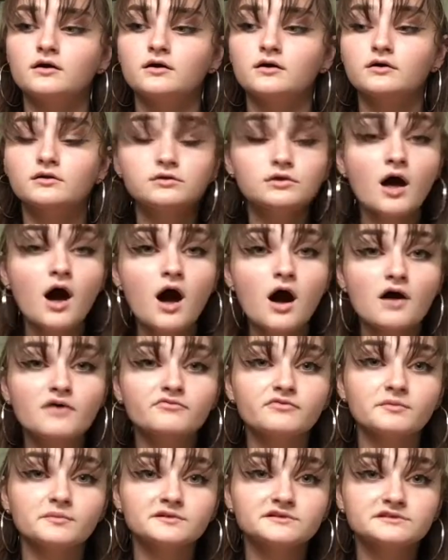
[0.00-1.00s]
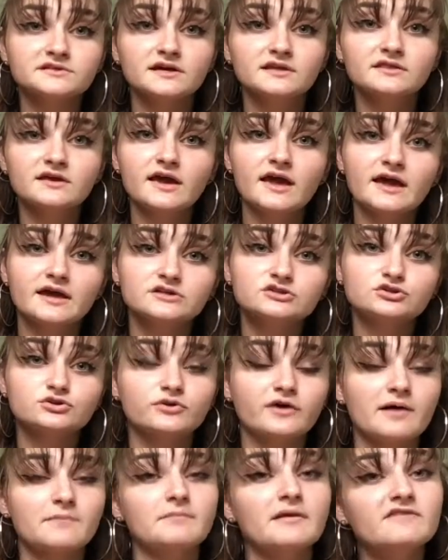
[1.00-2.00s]
claw from inside the cage and
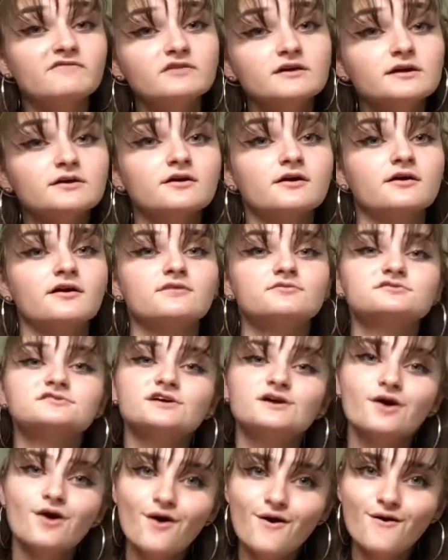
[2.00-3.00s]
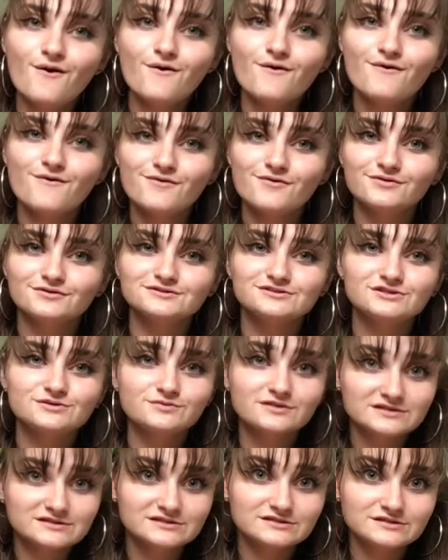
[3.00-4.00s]
grabbed my finger, and I was like, "Oh, she
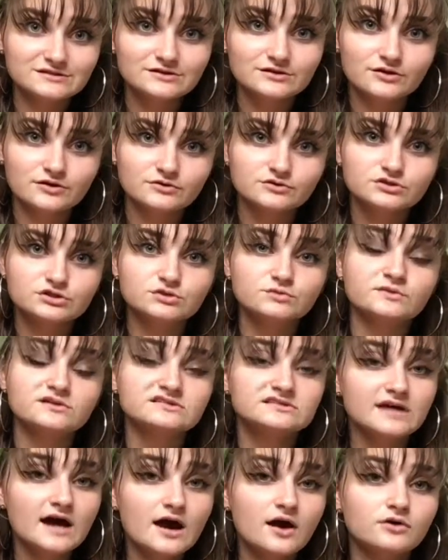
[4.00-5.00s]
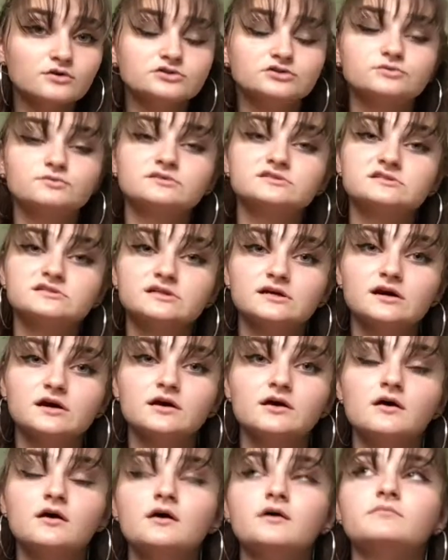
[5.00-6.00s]
wants out. She wants
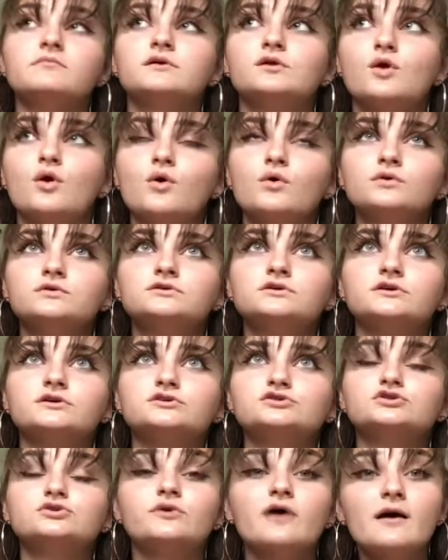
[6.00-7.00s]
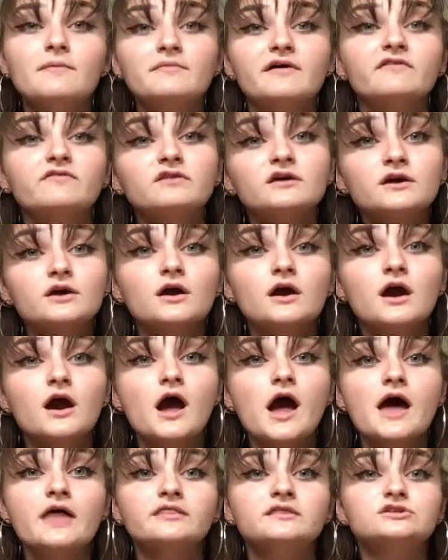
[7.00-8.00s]
me to hold her." She grabbed my finger
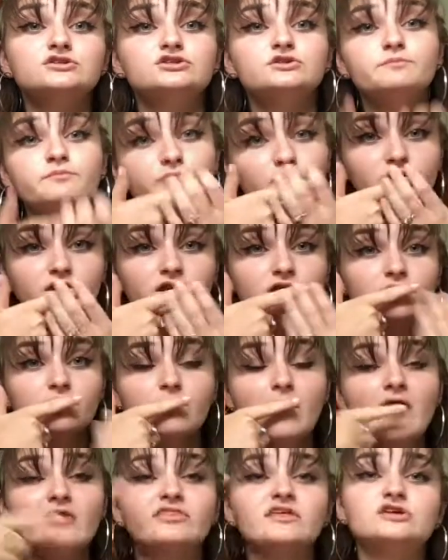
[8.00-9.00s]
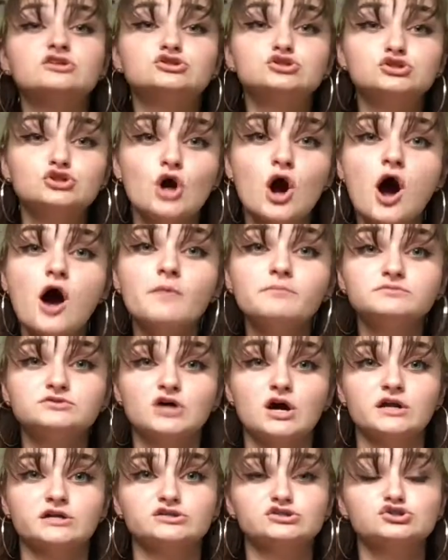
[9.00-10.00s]
and then she put it in her mouth and chomped
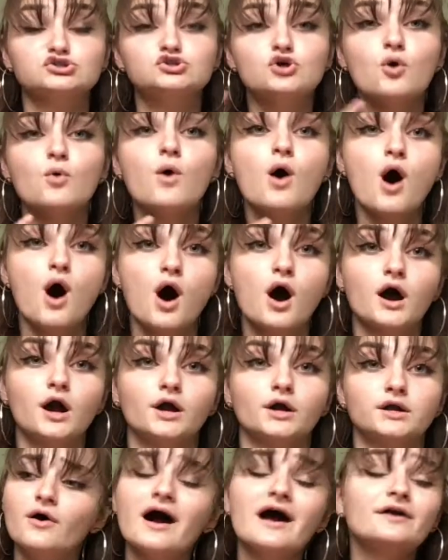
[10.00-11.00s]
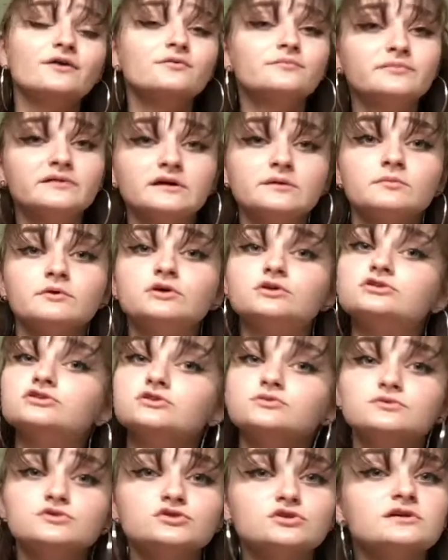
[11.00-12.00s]
on it so hard. I don't blame her. She
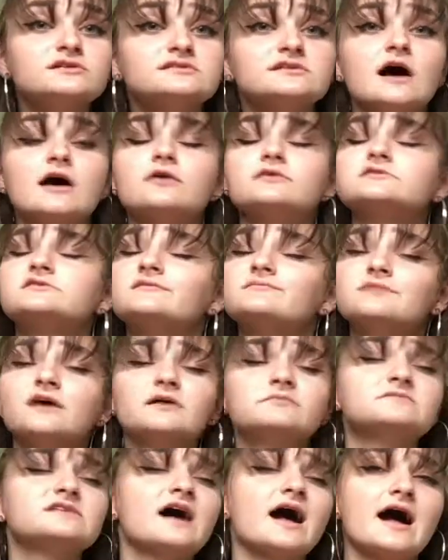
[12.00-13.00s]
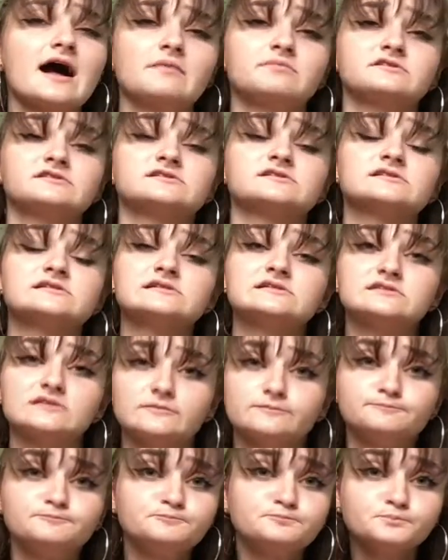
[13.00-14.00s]
was stressed out. Sometimes that happens. Listen,